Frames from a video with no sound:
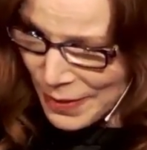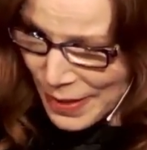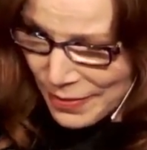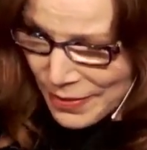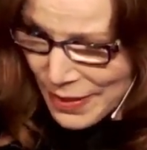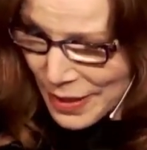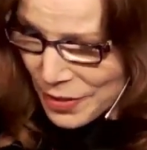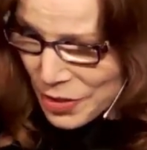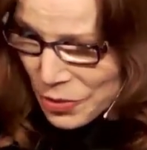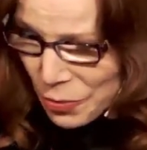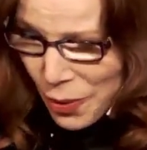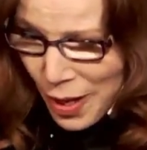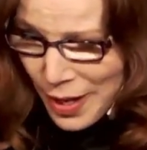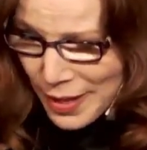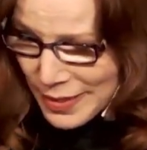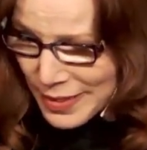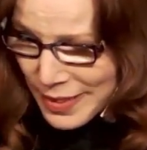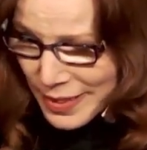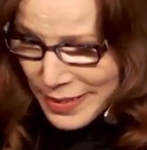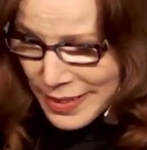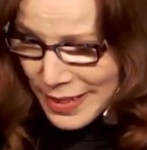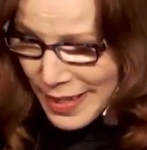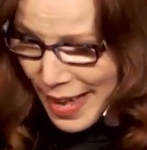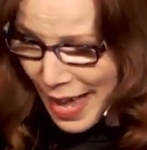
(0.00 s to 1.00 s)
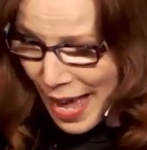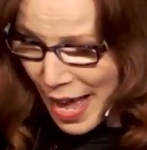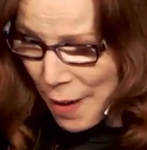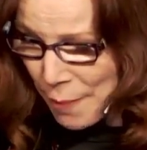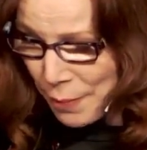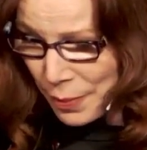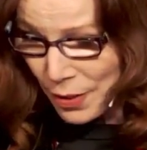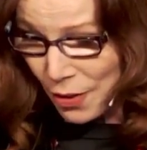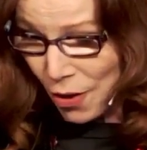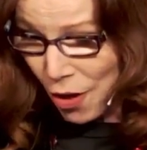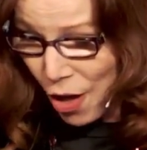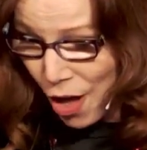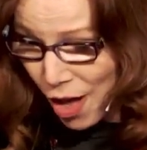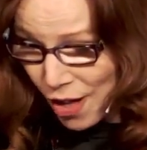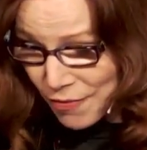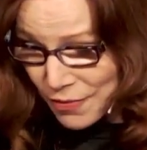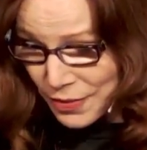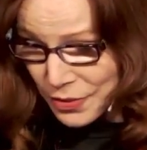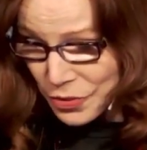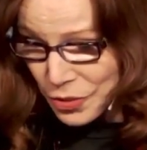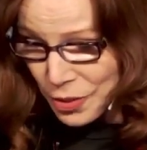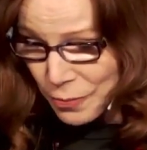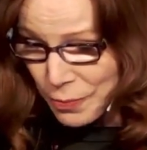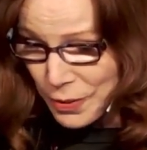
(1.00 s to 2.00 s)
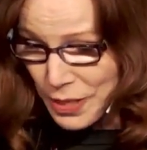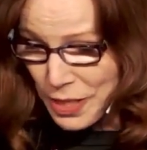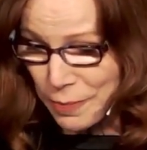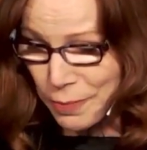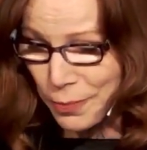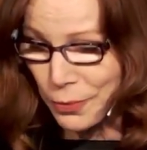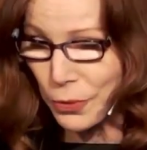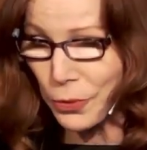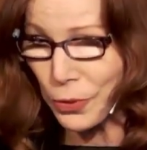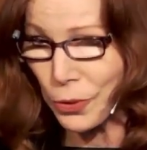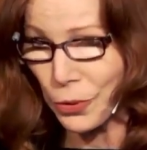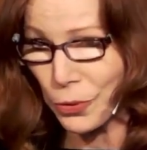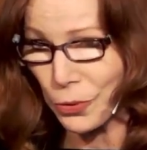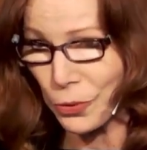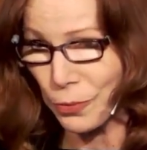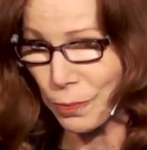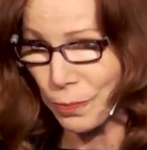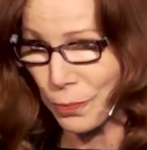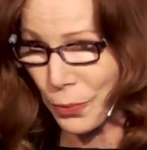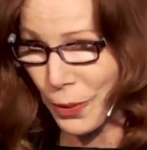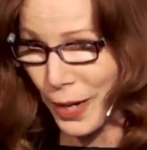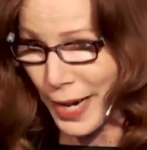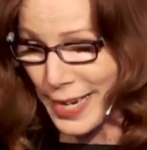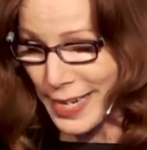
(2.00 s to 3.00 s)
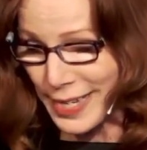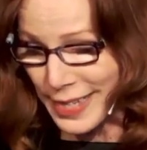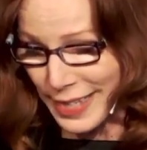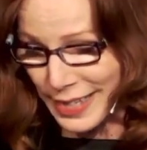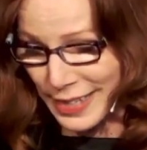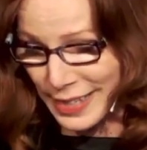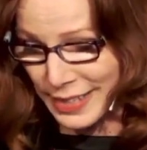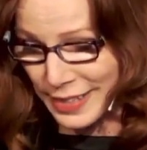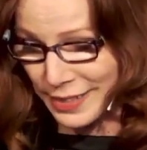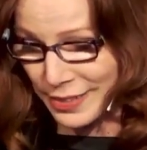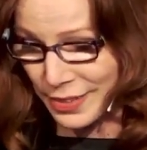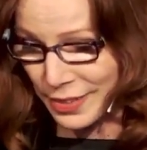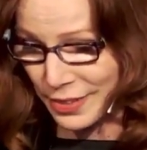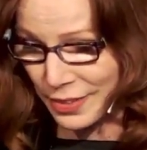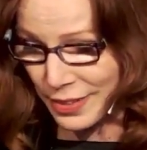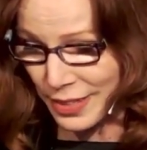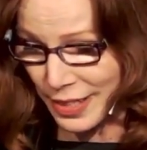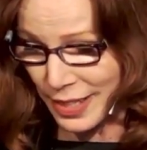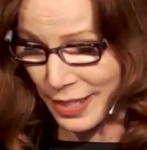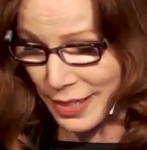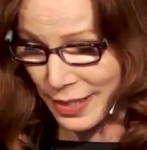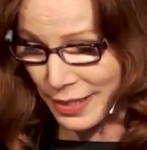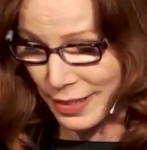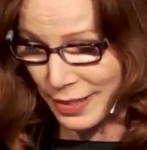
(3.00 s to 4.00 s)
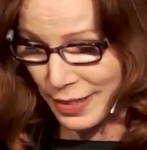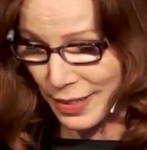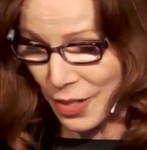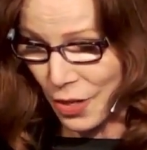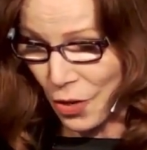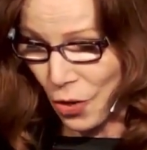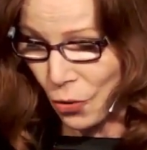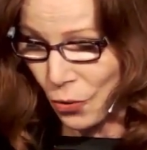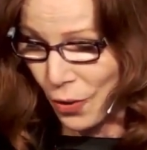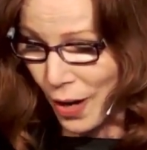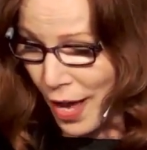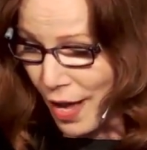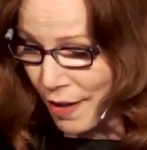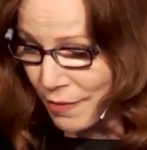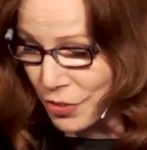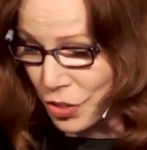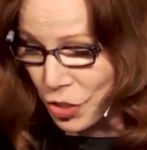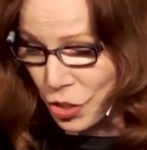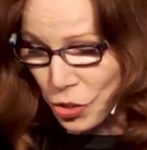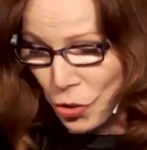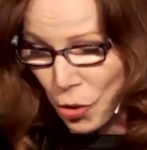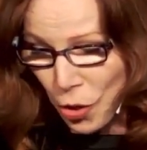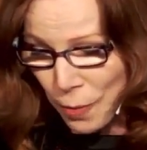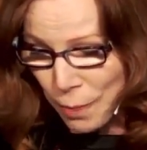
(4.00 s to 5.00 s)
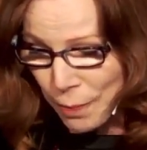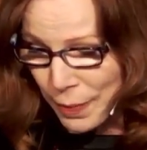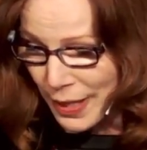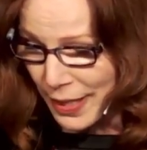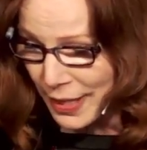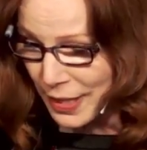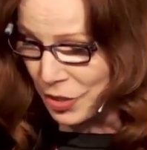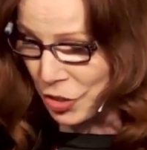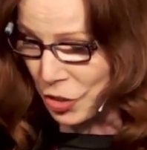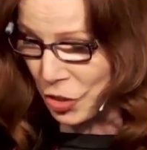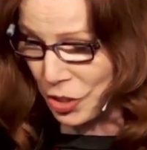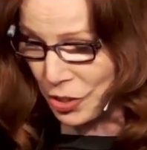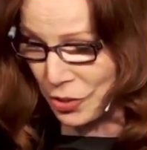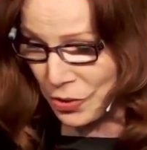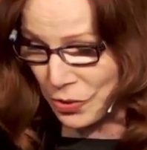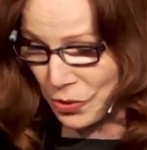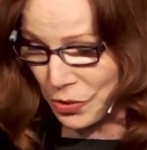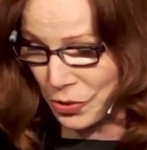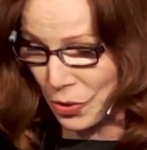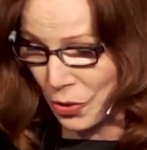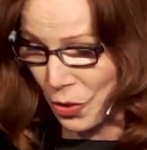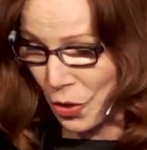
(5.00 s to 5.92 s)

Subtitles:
That's why it doesn't happen often to people who break easily or have sharp edges